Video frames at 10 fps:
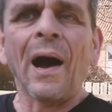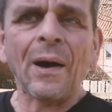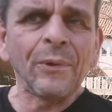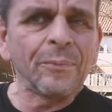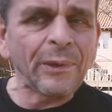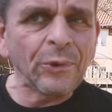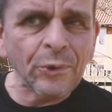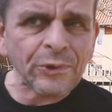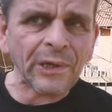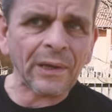I will be
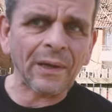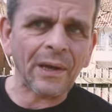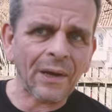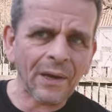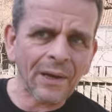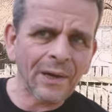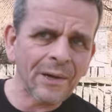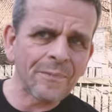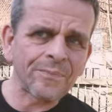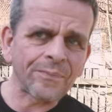using
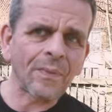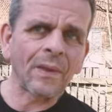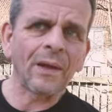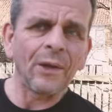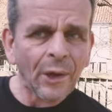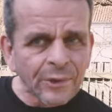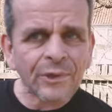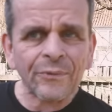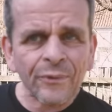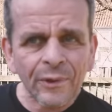um, lots
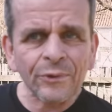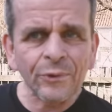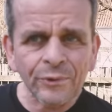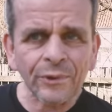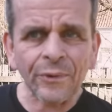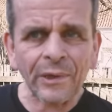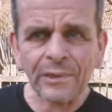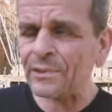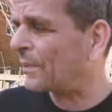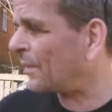of the usual
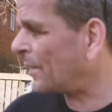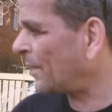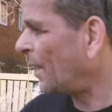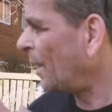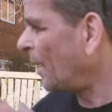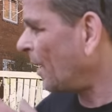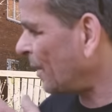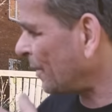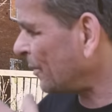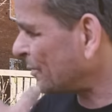things. Uh,
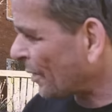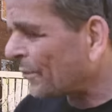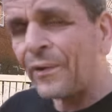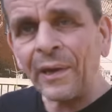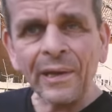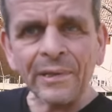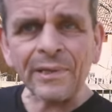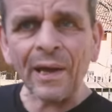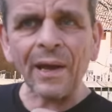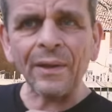uh, the sulfates
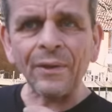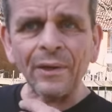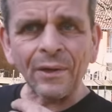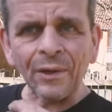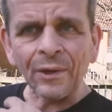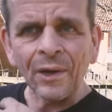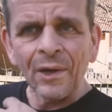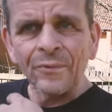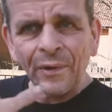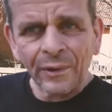and the
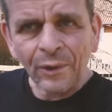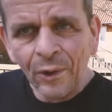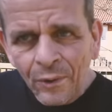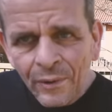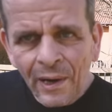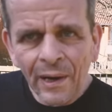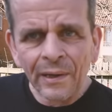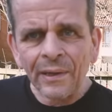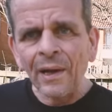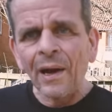ferric
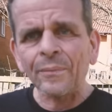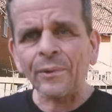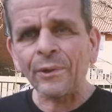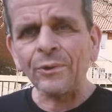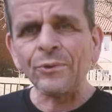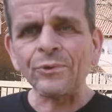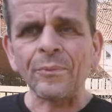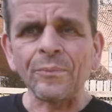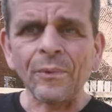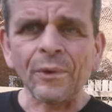chloride. I'm going to use
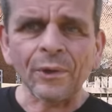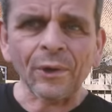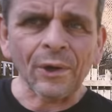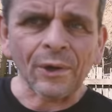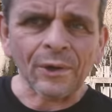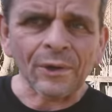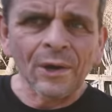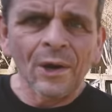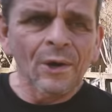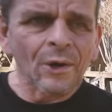some uh, uh,
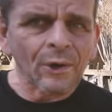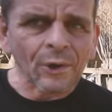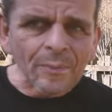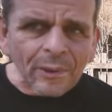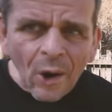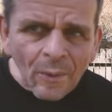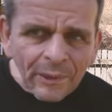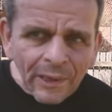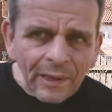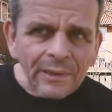uh, copper
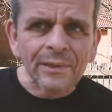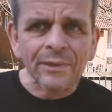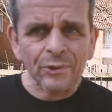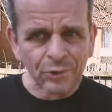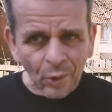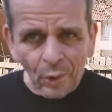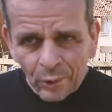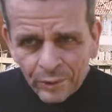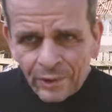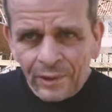carbonate, salt.